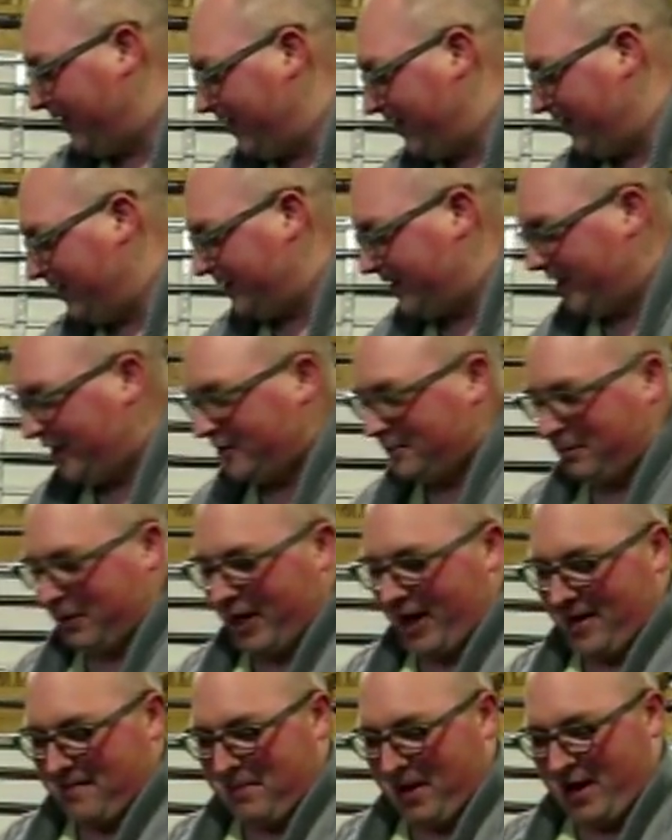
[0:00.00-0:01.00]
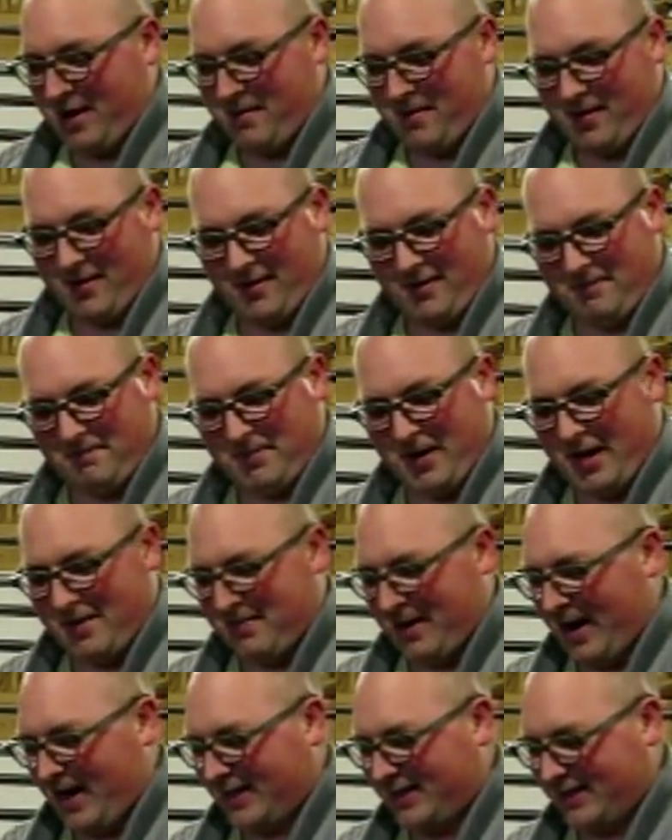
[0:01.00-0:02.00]
don't use these, but I bought a, bought a
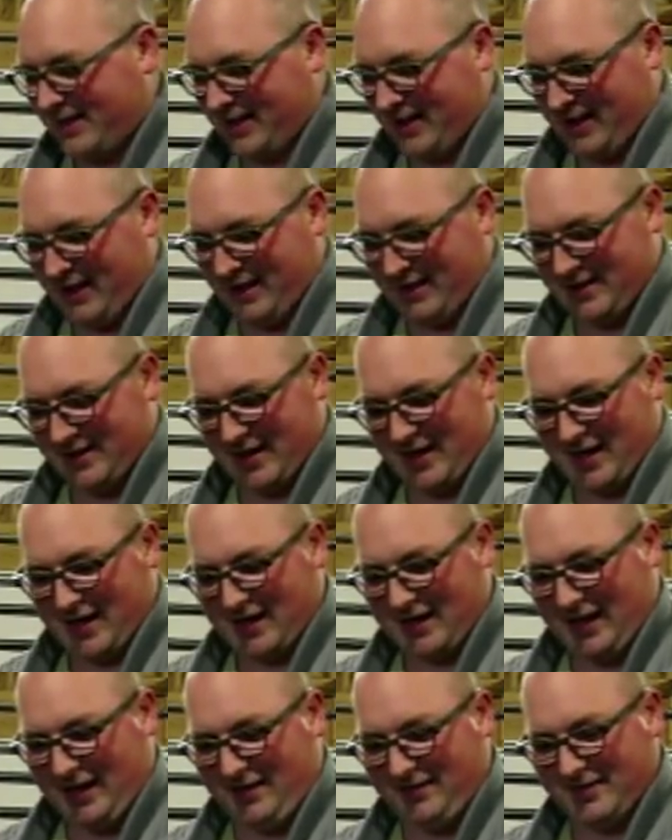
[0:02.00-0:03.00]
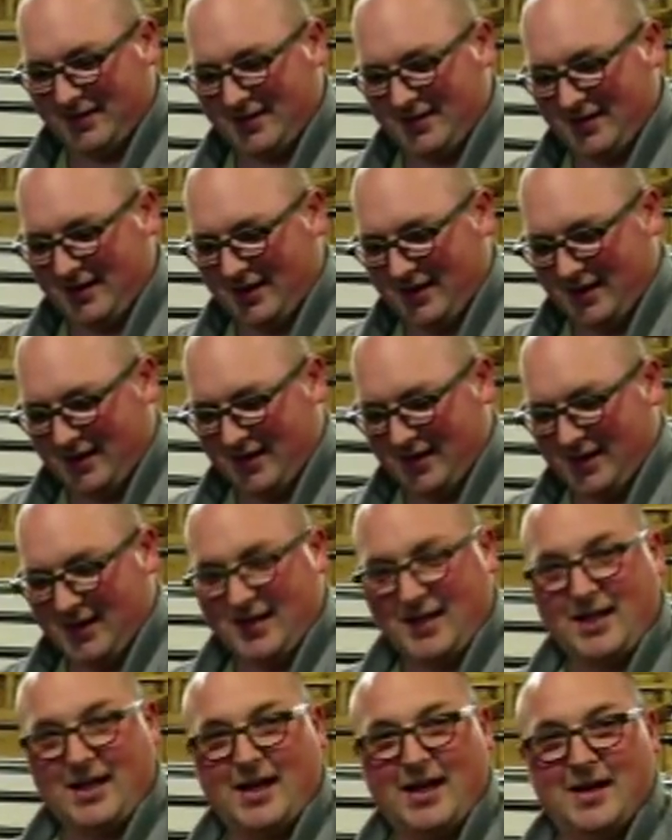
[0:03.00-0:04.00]
box of these uh, gloves
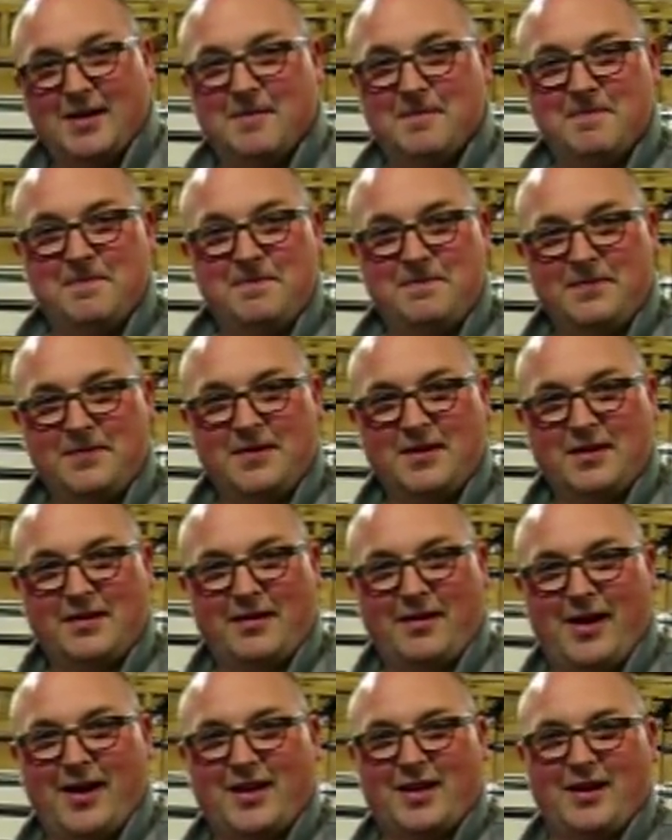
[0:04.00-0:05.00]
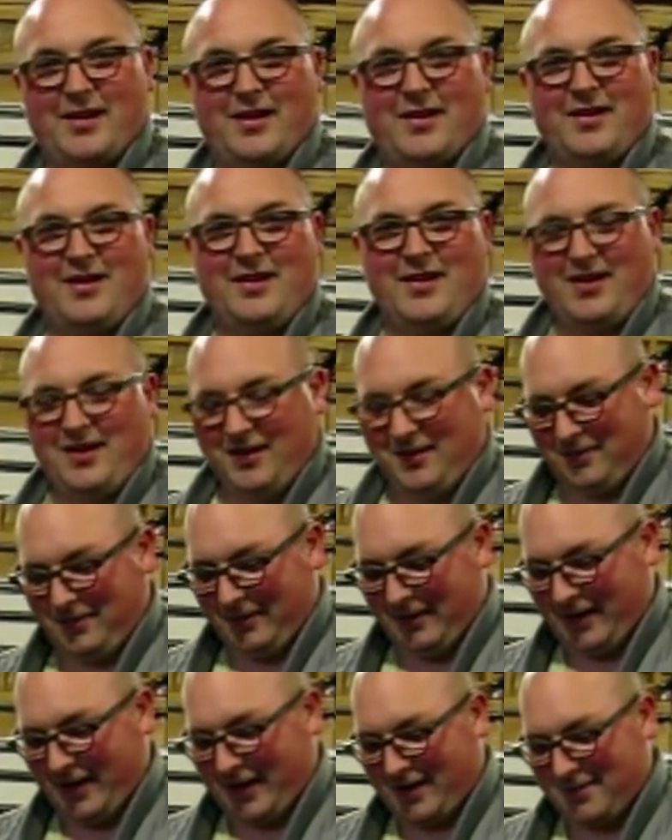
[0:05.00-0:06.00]
so I can
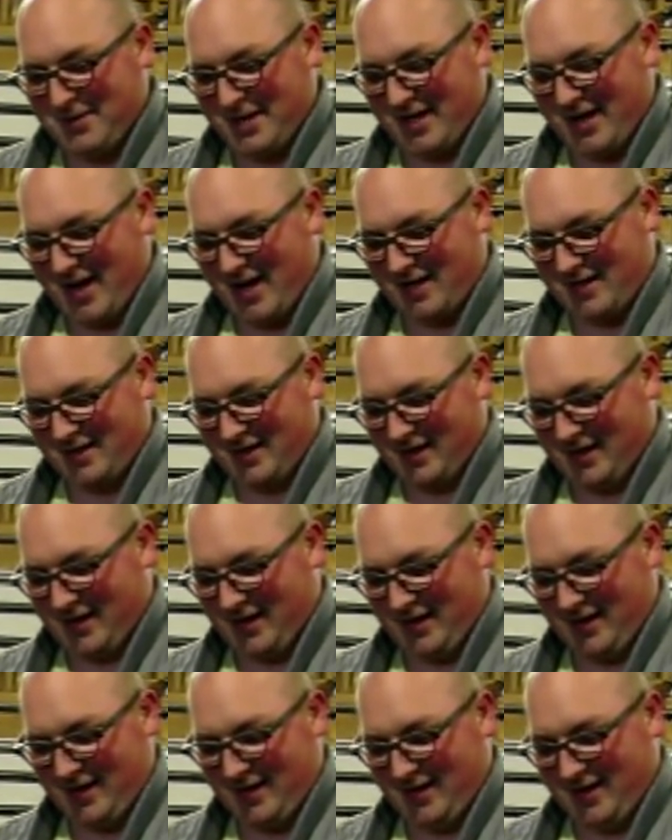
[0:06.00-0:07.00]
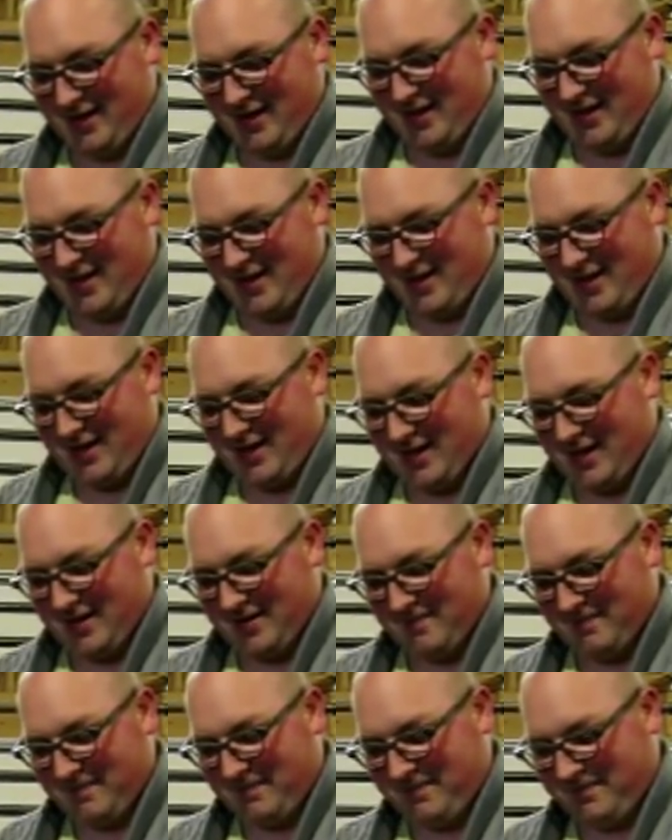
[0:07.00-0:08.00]
feel like I'm a doctor,
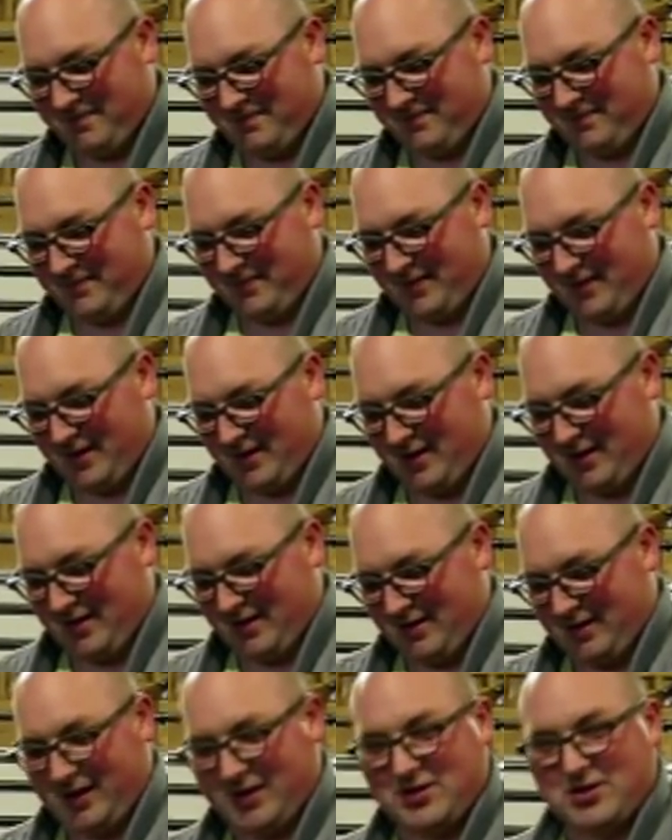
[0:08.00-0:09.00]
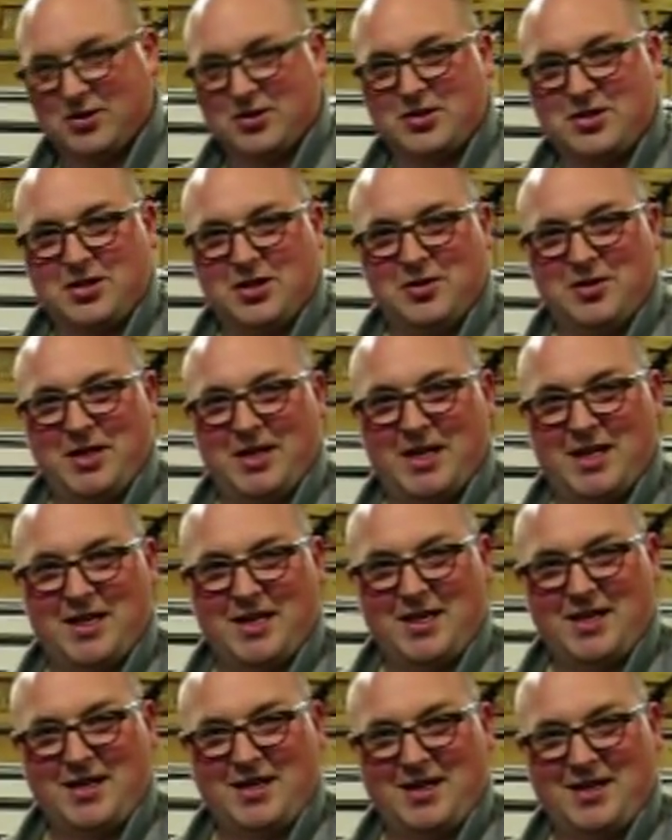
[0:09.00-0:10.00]
um, like George Clooney
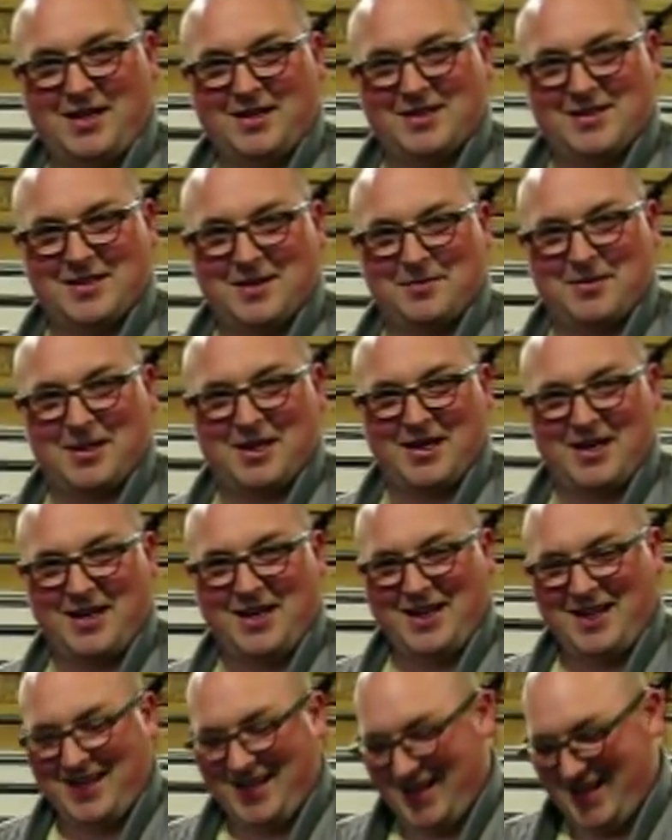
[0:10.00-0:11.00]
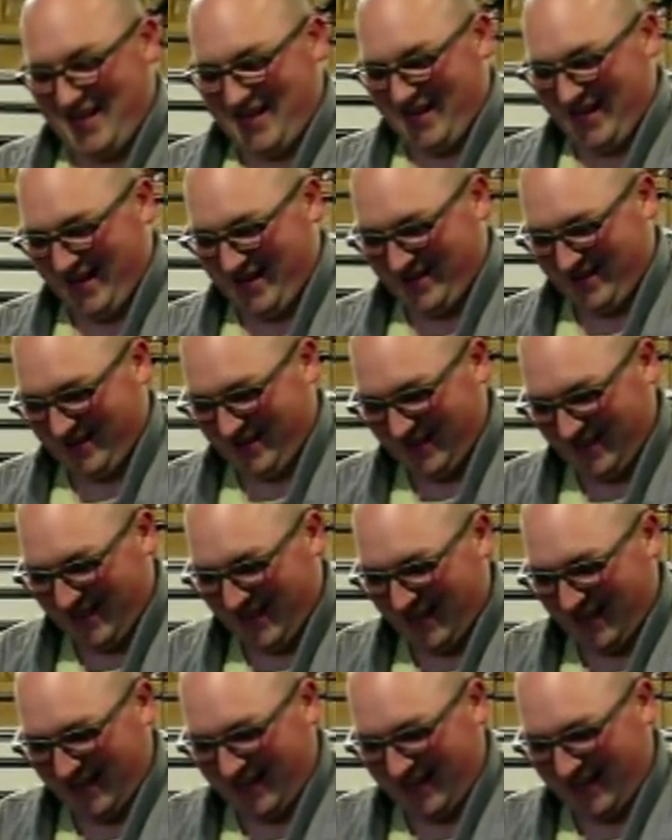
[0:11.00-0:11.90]
or something.